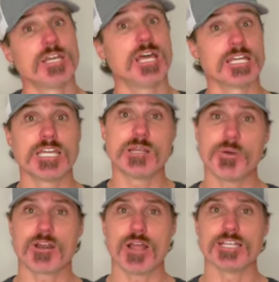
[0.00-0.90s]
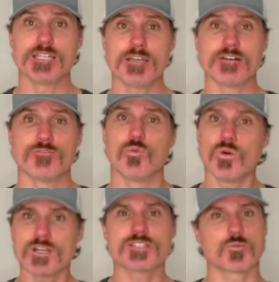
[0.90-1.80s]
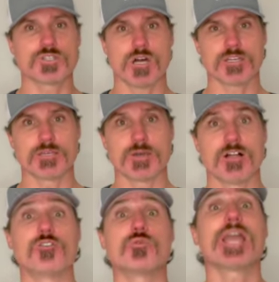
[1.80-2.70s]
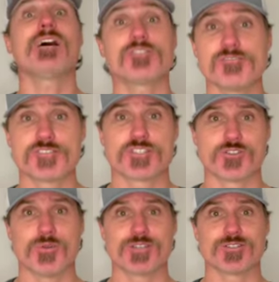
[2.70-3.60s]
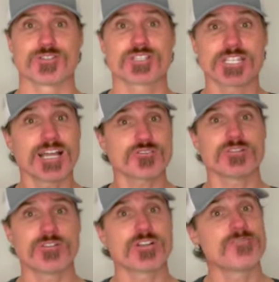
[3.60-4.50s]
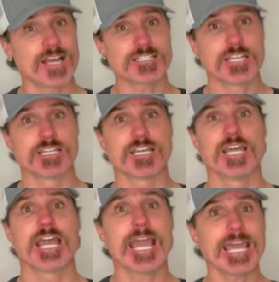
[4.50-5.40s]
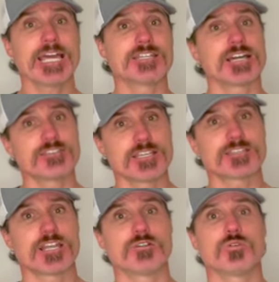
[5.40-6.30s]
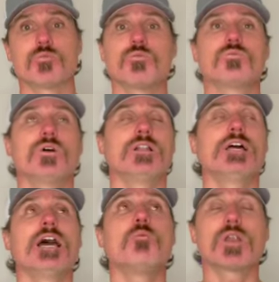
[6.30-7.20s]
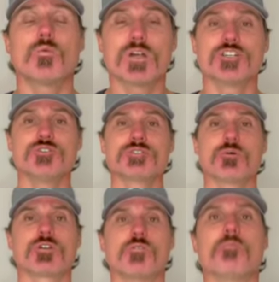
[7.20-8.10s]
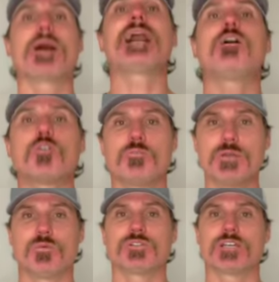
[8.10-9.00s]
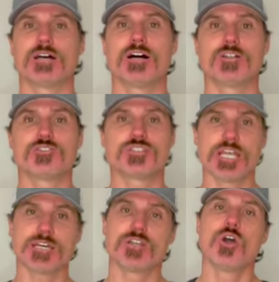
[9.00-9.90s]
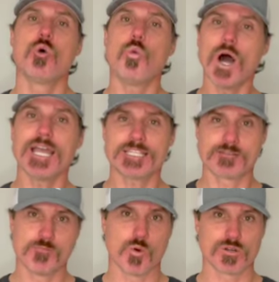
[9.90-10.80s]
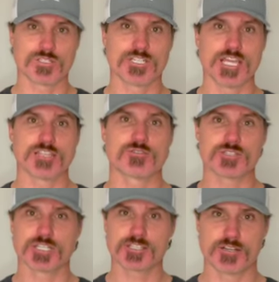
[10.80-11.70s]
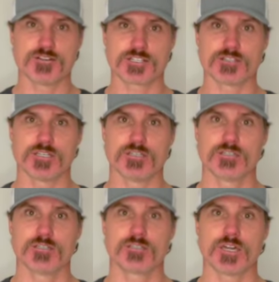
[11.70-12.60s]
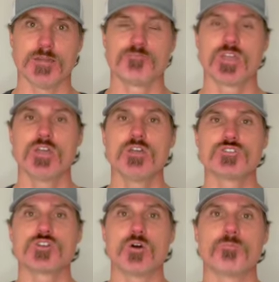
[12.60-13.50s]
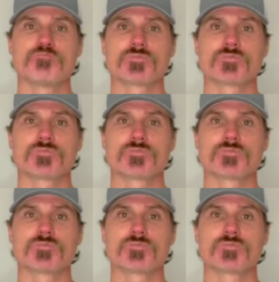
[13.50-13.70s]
and get a better idea of what it is that we're talking about and the reality of the situation, because it's actually very fascinating. And I think that, well, what I want to do is I want to empower people to understand why it's important to take those things seriously, okay? So,